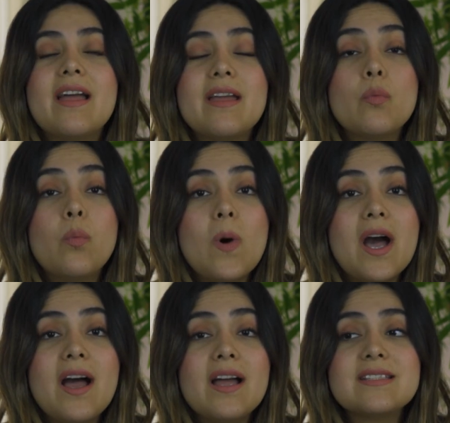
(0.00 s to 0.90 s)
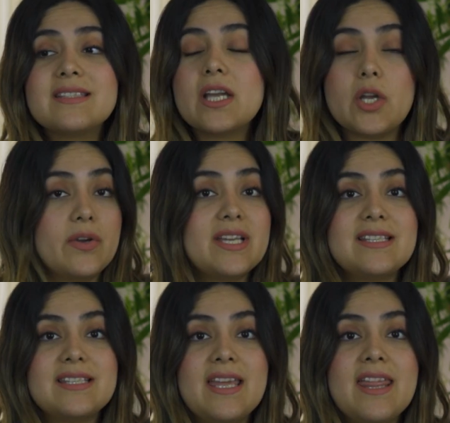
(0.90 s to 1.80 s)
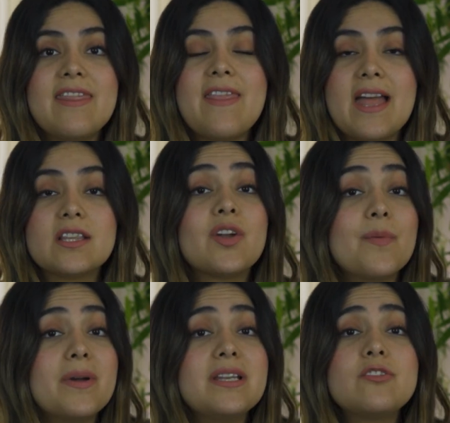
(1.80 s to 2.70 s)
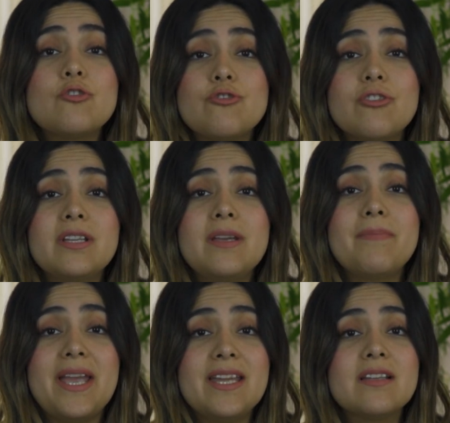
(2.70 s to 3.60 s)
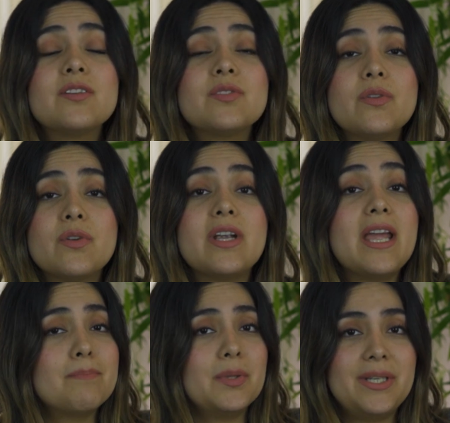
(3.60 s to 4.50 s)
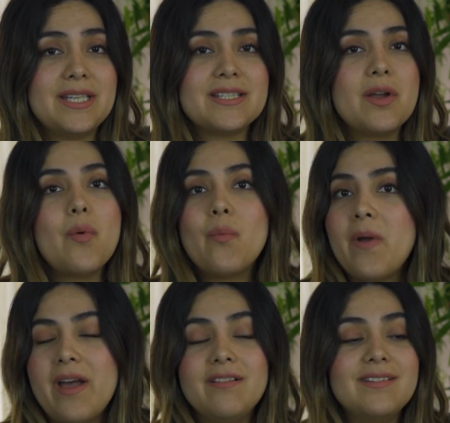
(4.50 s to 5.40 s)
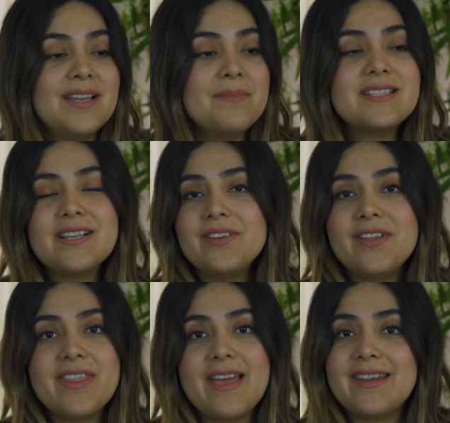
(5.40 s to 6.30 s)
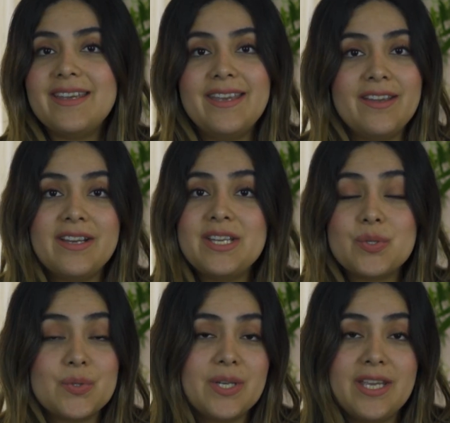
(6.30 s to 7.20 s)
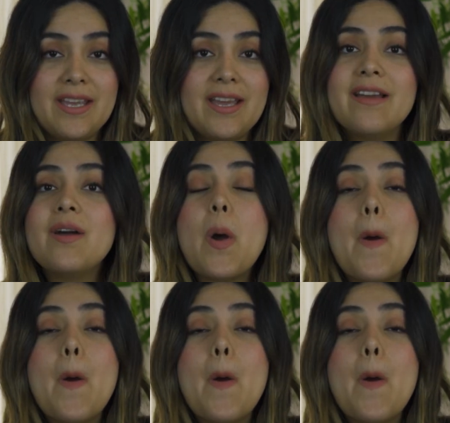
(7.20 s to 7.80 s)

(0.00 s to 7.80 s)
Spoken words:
what's the currency that companies usually pay to their employees? Well, let me tell you that here in Turkey,